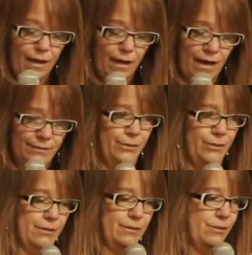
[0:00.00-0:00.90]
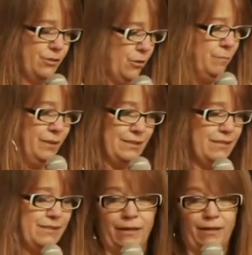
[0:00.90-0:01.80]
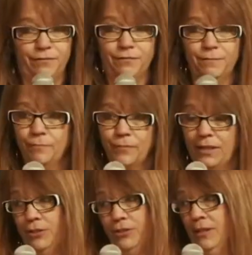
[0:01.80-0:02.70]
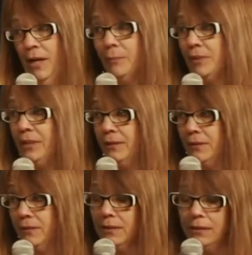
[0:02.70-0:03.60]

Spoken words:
I took so much stuff. I should not be here.